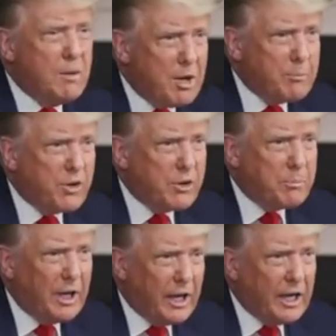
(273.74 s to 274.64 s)
come up with a
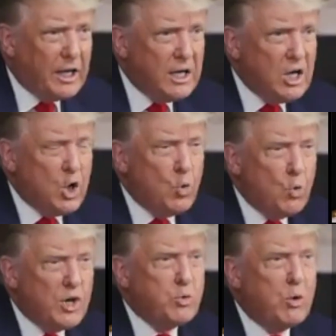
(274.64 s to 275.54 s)
plan,
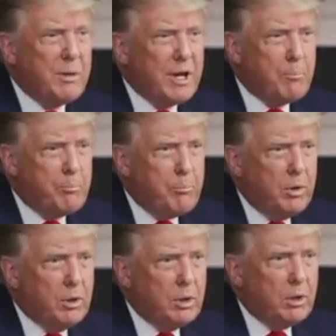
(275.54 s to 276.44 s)
will. which will be a
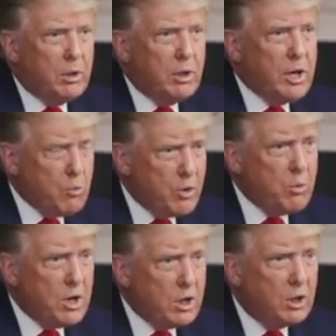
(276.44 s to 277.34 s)
yeah, we
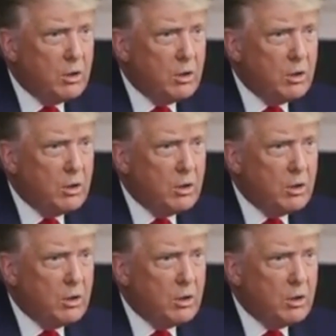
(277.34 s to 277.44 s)
will.